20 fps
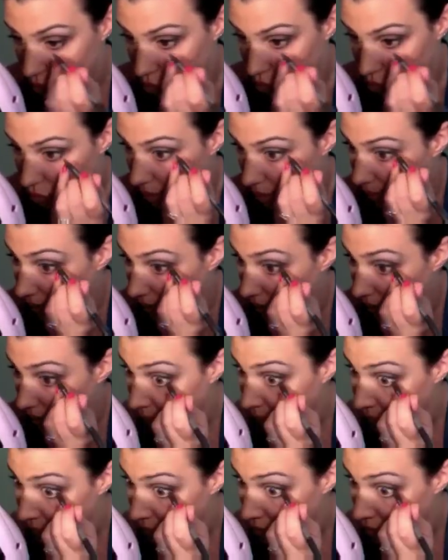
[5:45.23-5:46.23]

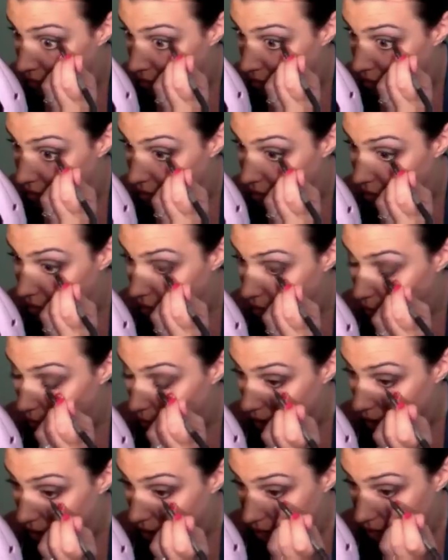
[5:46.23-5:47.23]
rimming your
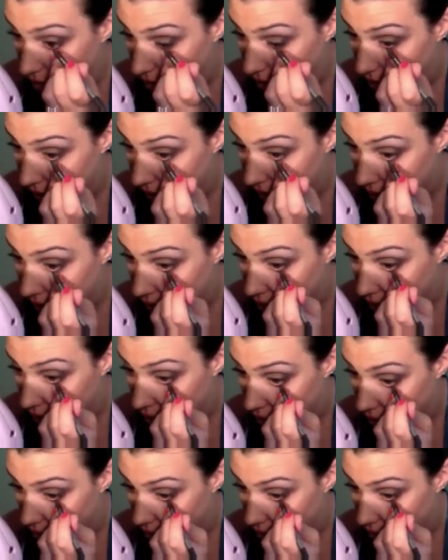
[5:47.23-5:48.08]
waterline